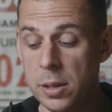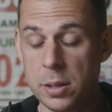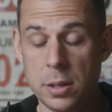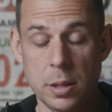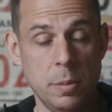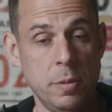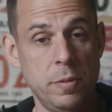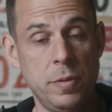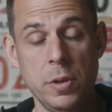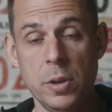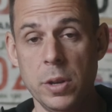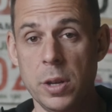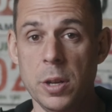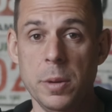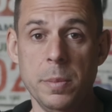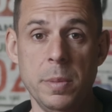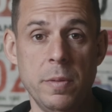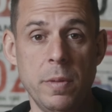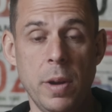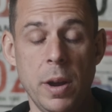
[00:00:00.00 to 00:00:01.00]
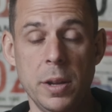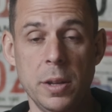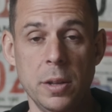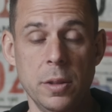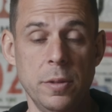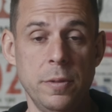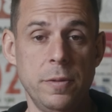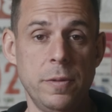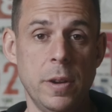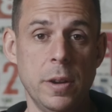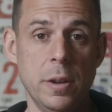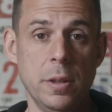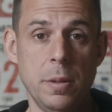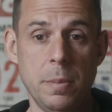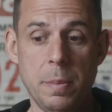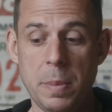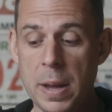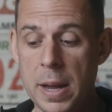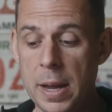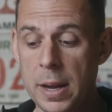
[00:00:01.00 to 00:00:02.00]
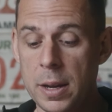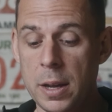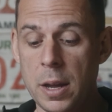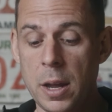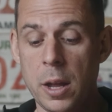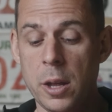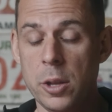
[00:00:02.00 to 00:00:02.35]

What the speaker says: Some of you are going to be running at the front of the pack,